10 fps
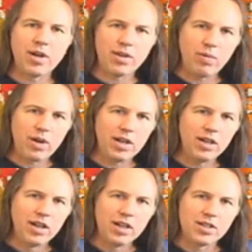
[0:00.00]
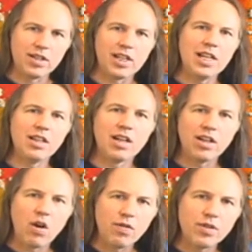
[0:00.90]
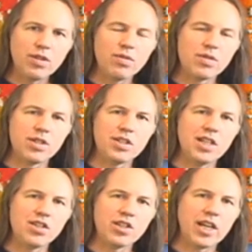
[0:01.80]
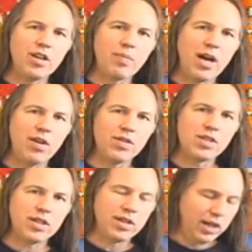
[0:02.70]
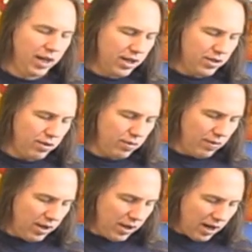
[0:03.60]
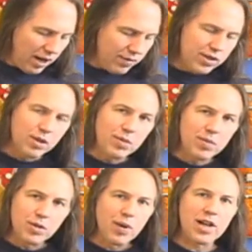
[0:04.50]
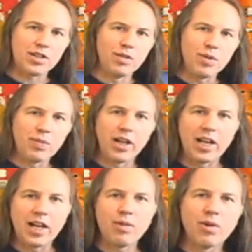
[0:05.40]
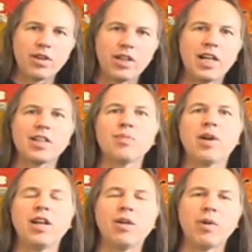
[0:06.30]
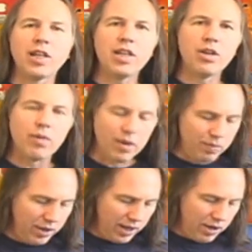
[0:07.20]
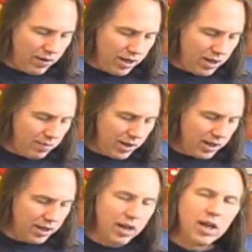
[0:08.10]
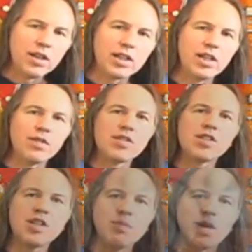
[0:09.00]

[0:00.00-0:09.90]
by the way. It's the key that I often use to teach scale patterns in. So obviously BB's box can be played anywhere on the neck depending on what key you're in. But here I am in the key of C